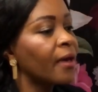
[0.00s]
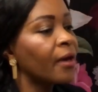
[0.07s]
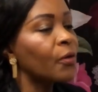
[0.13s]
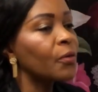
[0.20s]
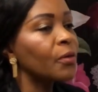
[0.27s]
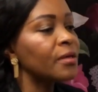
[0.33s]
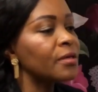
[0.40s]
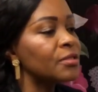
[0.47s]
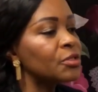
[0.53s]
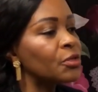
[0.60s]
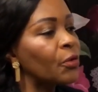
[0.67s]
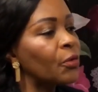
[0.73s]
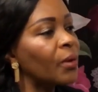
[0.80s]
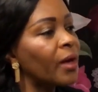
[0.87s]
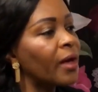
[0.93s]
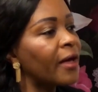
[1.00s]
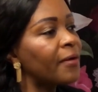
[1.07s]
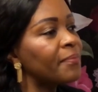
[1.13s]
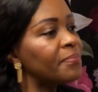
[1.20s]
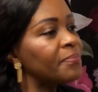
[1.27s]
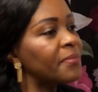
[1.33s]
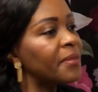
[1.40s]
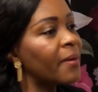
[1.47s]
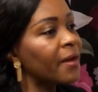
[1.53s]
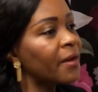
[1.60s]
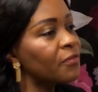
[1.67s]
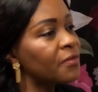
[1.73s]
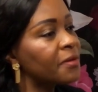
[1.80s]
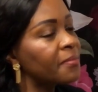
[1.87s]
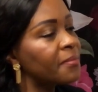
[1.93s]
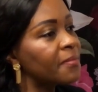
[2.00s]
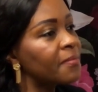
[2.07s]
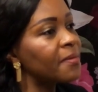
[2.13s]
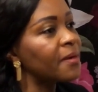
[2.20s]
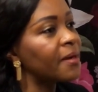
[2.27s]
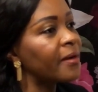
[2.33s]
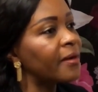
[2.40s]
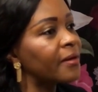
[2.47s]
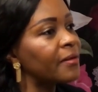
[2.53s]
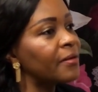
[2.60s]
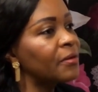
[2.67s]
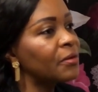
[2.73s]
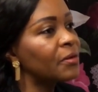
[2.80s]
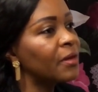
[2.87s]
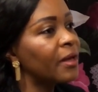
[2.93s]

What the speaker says: Okay, so the Bank of Namibia